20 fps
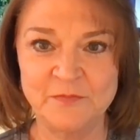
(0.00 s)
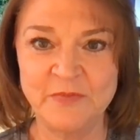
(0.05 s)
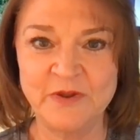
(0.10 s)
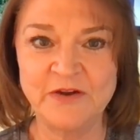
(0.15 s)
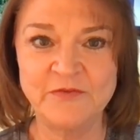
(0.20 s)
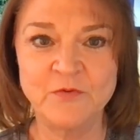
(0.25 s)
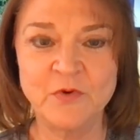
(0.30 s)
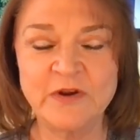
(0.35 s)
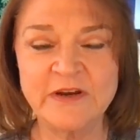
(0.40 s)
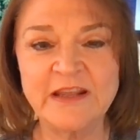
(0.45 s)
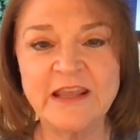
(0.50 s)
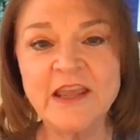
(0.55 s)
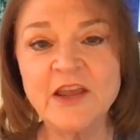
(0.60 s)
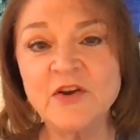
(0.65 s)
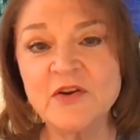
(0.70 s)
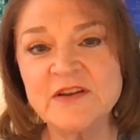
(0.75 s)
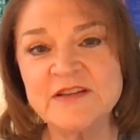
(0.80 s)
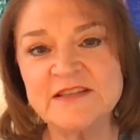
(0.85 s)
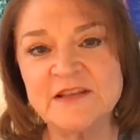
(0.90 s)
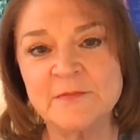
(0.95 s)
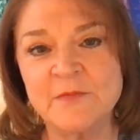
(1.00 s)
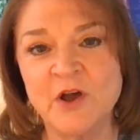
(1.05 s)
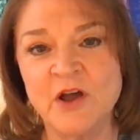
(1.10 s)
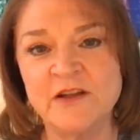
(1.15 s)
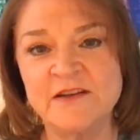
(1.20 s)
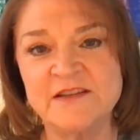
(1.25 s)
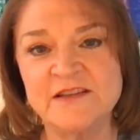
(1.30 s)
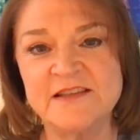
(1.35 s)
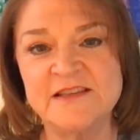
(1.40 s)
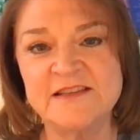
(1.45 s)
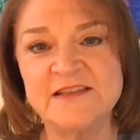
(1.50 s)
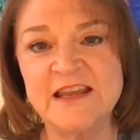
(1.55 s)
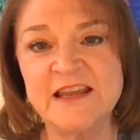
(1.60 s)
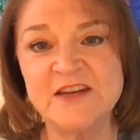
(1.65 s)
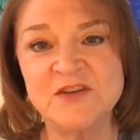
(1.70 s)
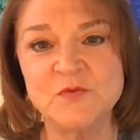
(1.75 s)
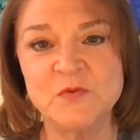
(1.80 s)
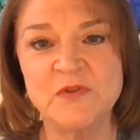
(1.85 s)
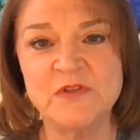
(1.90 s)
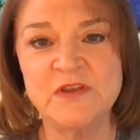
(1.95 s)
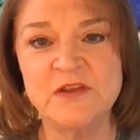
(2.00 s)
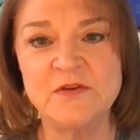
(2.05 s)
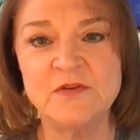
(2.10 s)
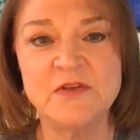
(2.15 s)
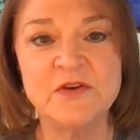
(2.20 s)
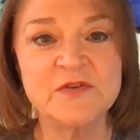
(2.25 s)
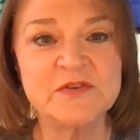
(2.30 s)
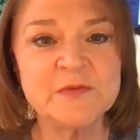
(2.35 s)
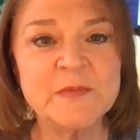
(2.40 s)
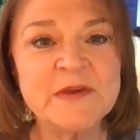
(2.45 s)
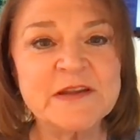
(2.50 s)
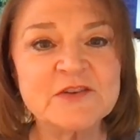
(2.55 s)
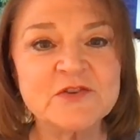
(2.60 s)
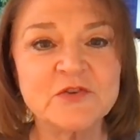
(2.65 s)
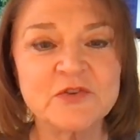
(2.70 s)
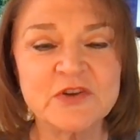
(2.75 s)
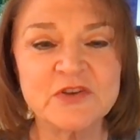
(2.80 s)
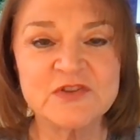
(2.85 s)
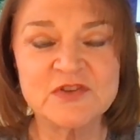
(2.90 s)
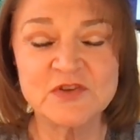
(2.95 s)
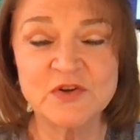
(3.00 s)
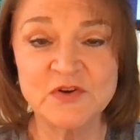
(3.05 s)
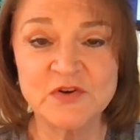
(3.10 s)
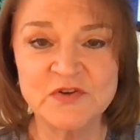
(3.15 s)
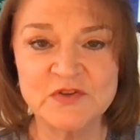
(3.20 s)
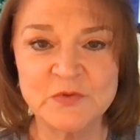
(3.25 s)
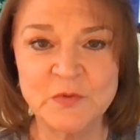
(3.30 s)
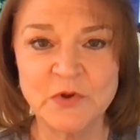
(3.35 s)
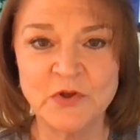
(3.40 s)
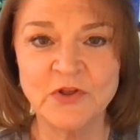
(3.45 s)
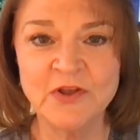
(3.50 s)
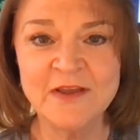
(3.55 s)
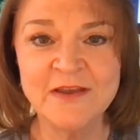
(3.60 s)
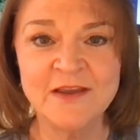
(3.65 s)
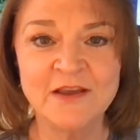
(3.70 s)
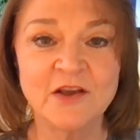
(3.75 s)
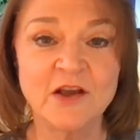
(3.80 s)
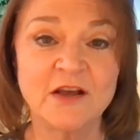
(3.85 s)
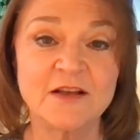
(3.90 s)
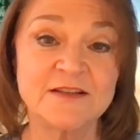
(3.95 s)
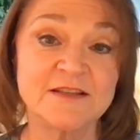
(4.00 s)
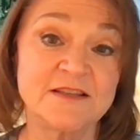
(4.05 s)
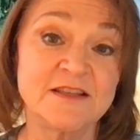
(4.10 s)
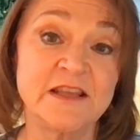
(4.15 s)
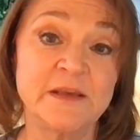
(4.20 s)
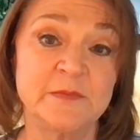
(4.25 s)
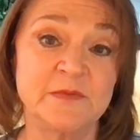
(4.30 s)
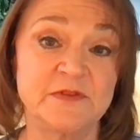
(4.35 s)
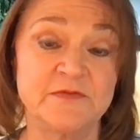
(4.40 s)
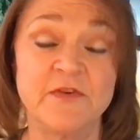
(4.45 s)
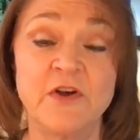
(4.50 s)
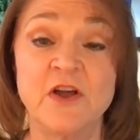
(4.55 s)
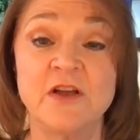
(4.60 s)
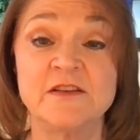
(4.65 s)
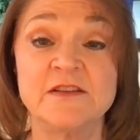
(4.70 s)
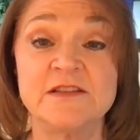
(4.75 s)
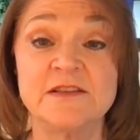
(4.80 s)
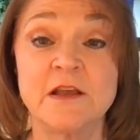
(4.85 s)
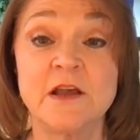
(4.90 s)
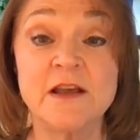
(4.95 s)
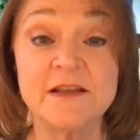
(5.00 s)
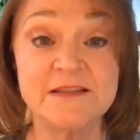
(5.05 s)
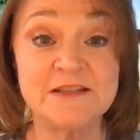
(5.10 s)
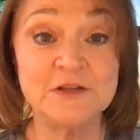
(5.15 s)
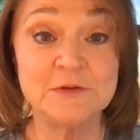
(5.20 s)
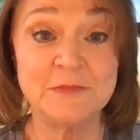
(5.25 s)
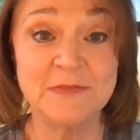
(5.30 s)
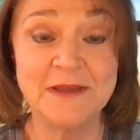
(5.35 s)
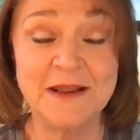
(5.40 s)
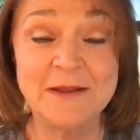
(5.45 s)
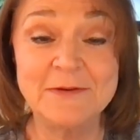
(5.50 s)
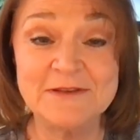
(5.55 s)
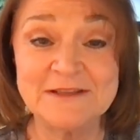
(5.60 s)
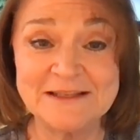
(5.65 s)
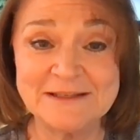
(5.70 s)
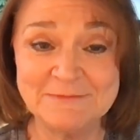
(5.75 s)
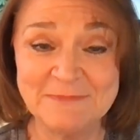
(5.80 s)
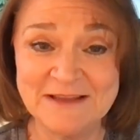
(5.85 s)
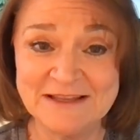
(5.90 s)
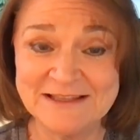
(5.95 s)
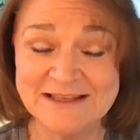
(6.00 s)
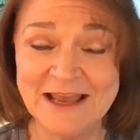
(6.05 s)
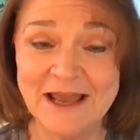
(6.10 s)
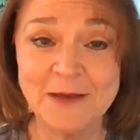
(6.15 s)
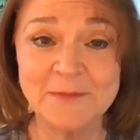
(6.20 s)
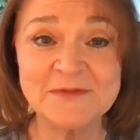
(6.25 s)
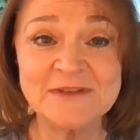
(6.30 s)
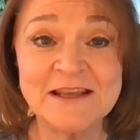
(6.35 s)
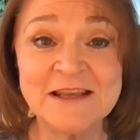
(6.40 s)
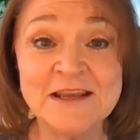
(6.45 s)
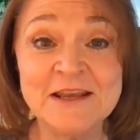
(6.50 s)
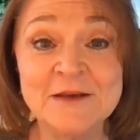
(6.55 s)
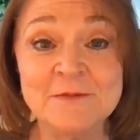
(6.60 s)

but if one carries them onto the stage with you, those mental concerns will cause slips, falls, costume mishaps,